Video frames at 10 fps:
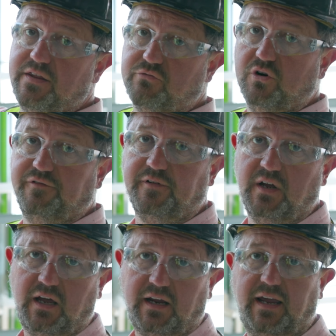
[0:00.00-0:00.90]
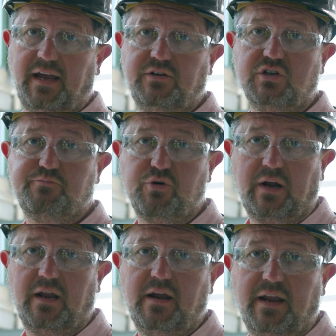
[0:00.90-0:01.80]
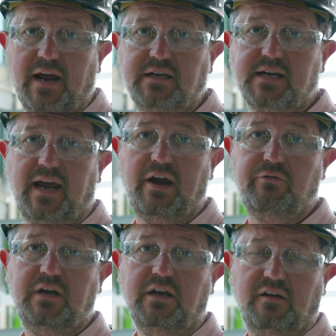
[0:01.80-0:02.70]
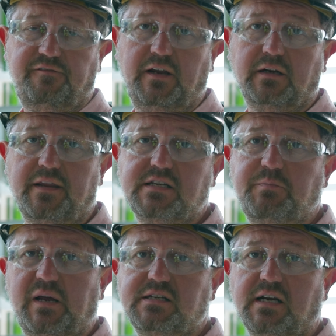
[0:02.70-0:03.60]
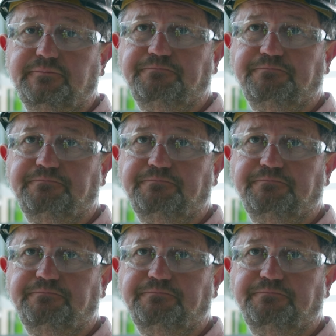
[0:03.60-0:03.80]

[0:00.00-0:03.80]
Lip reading: in the roof, again just bringing a nice airy feel to the space.